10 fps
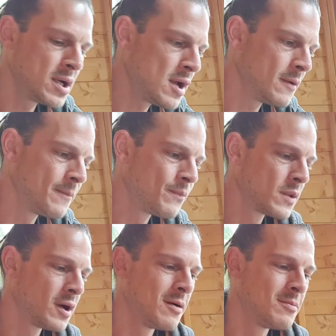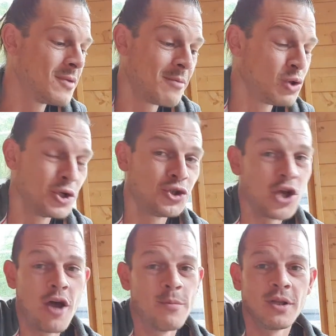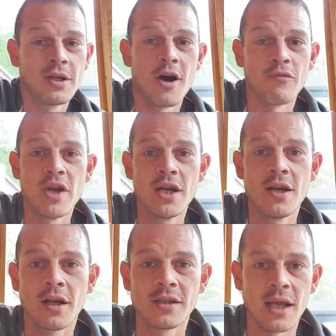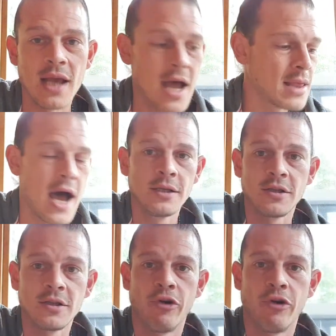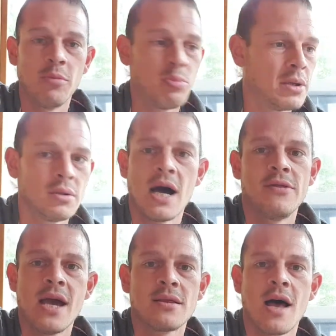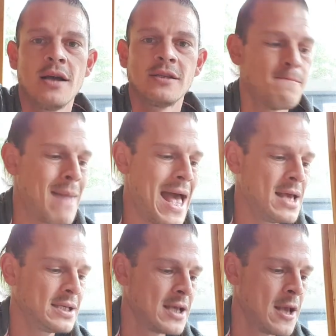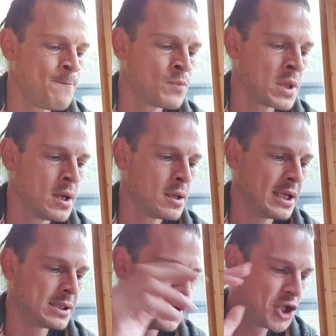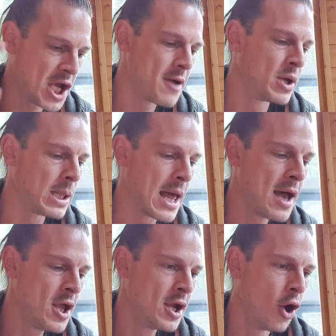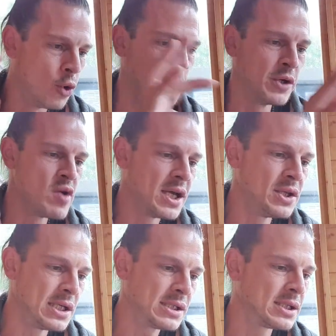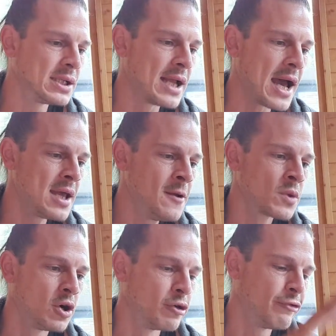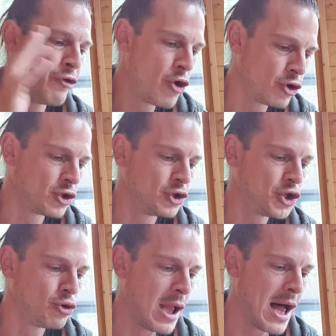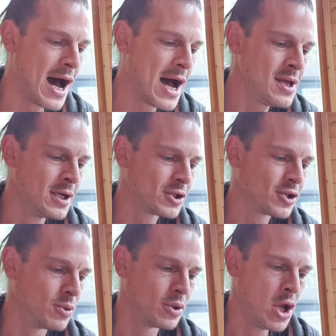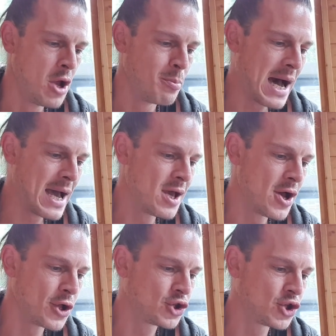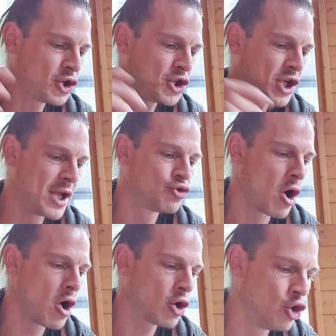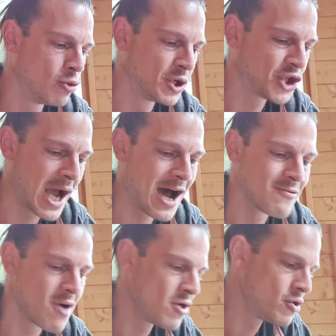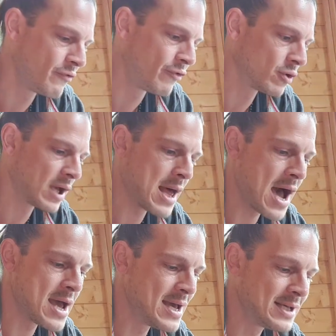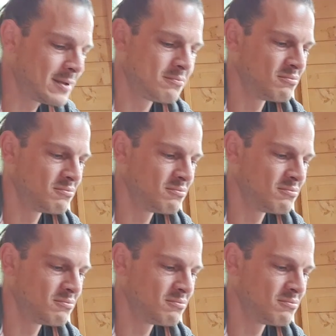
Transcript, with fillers: it. I'm, not, I'm legitimately not reading it because of the headlines. Are fucking like the headlines are mess. It's legitimately only written yesterday on the first of July. So by uh, Toshendra Kumar Sharma, who the fuck that is,